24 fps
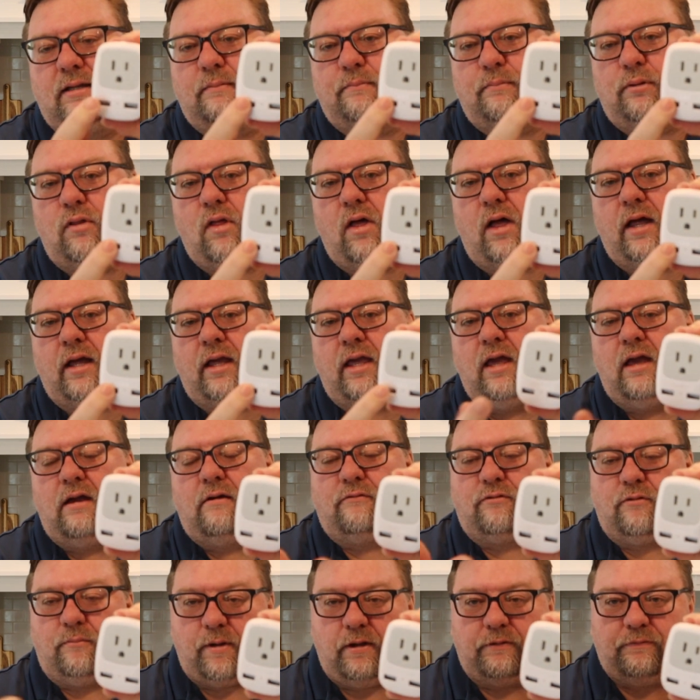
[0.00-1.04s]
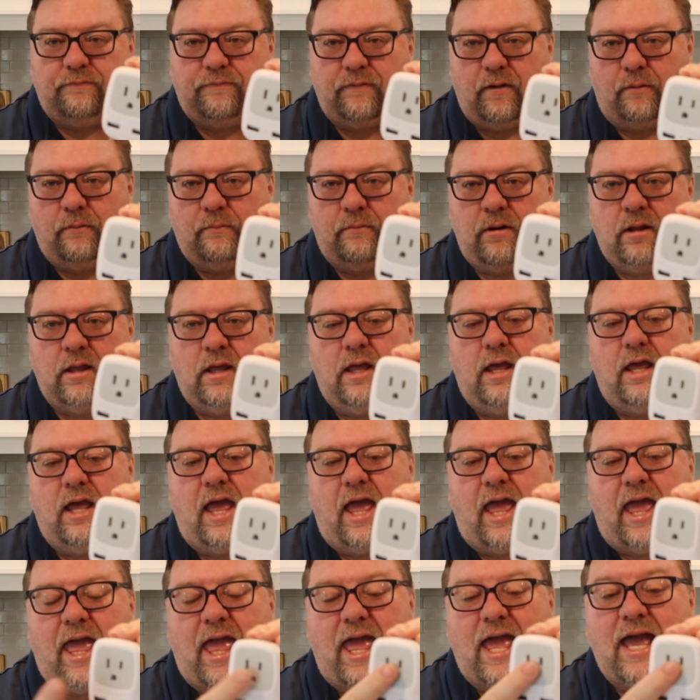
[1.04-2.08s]
plug for my phone,
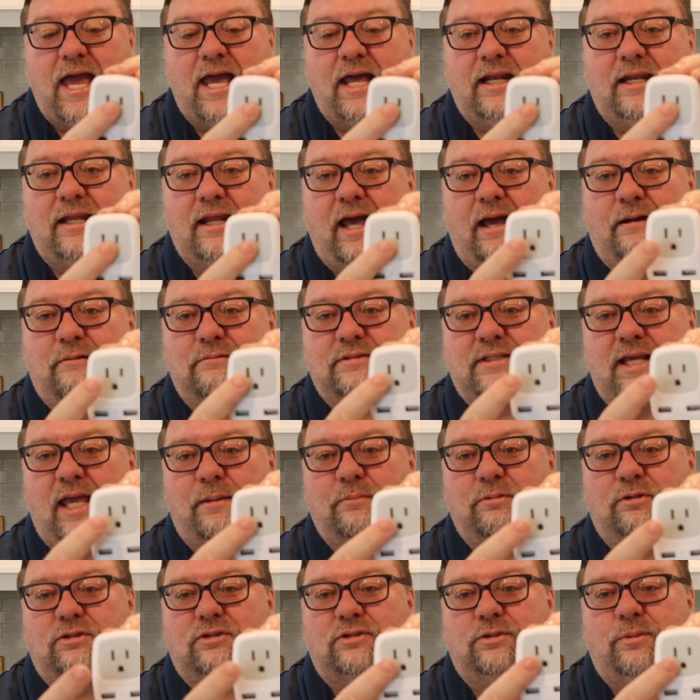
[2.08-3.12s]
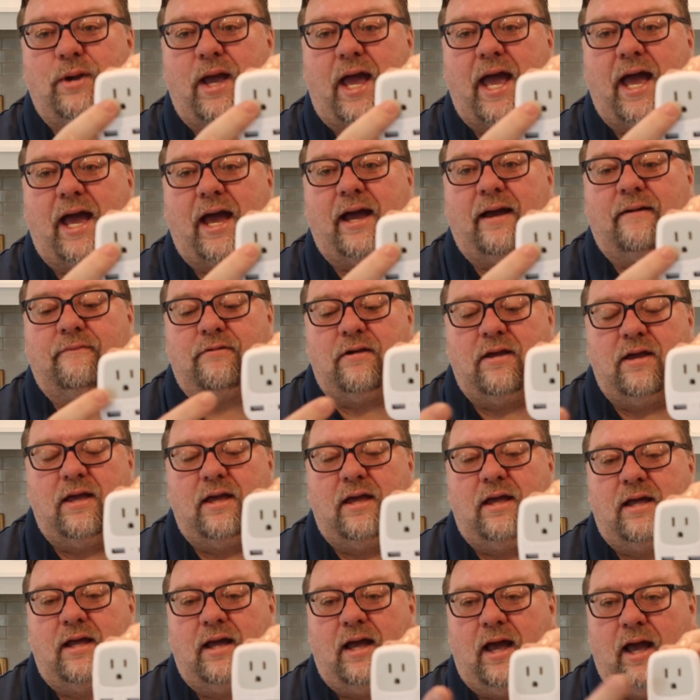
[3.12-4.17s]
and I was able to have
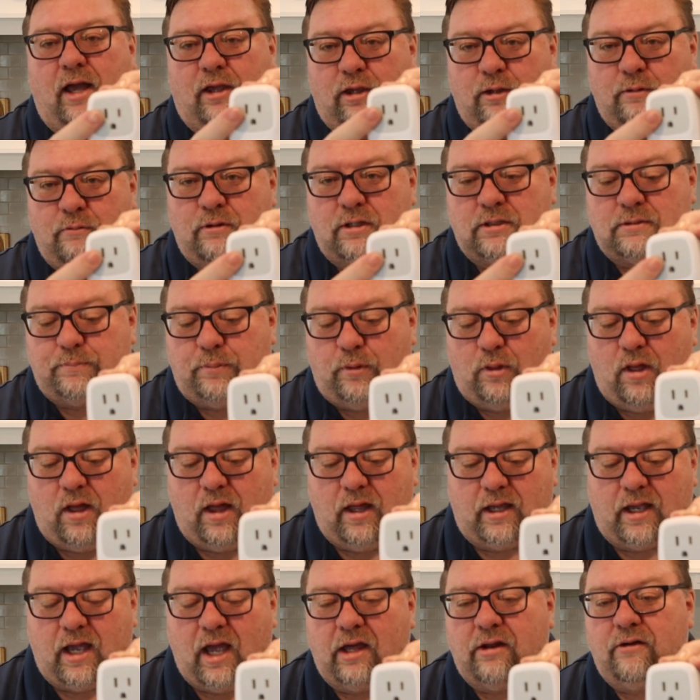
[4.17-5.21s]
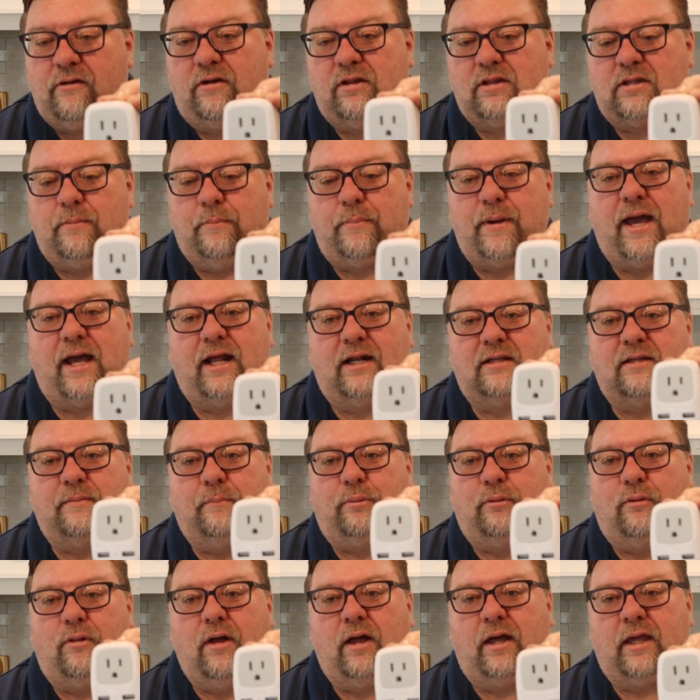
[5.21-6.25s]
a US plug underneath the bed to
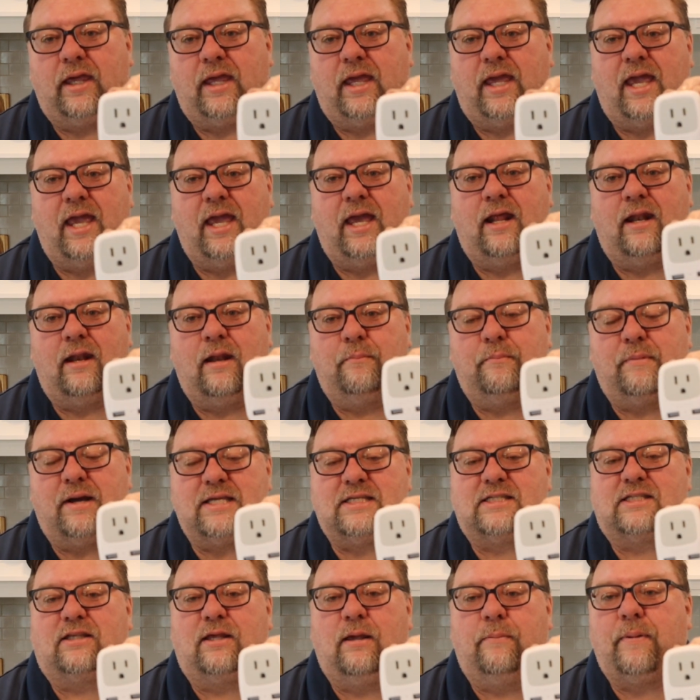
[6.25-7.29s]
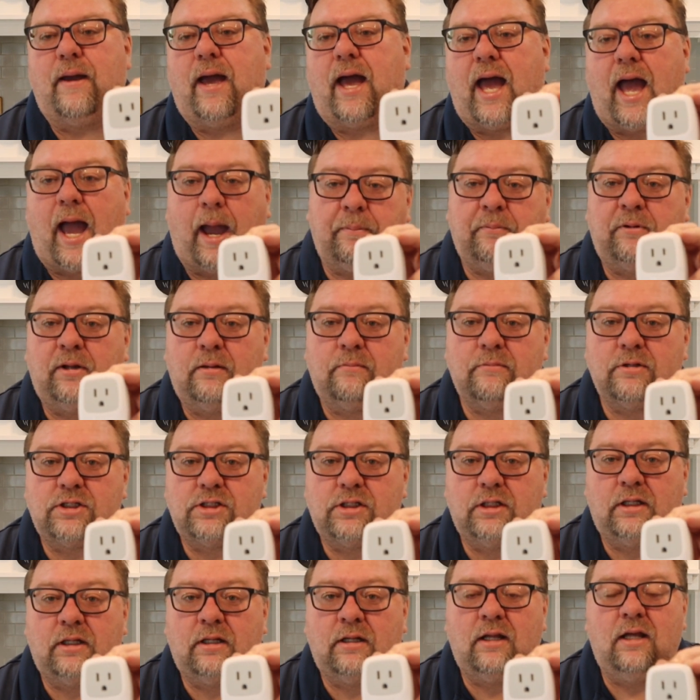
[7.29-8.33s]
plug in my sleep apnea
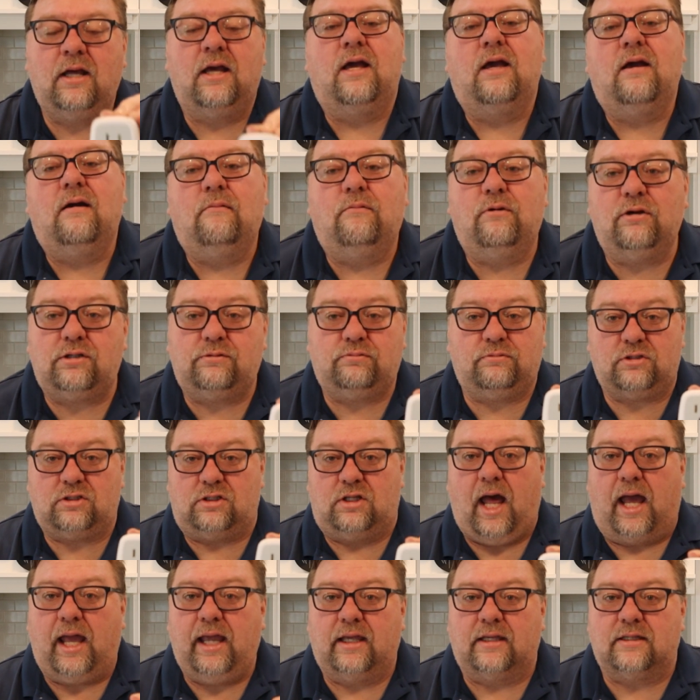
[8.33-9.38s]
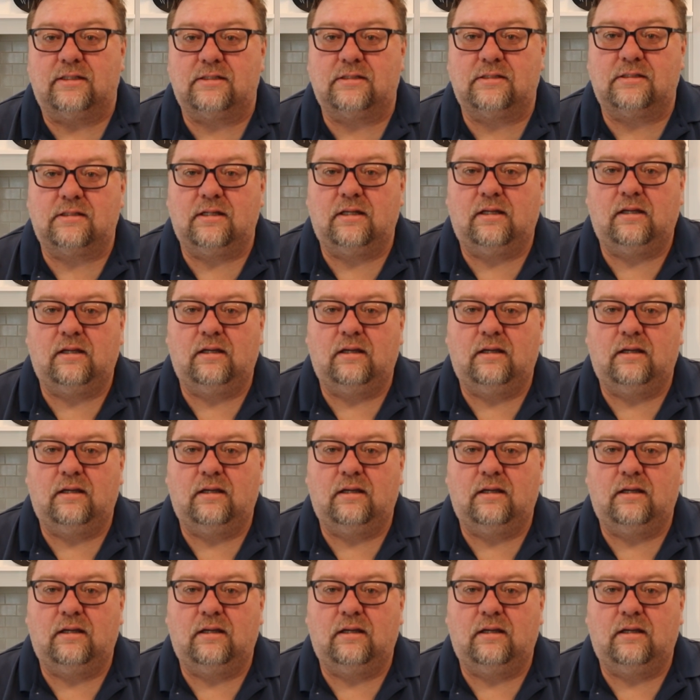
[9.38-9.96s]
machine, which was nice.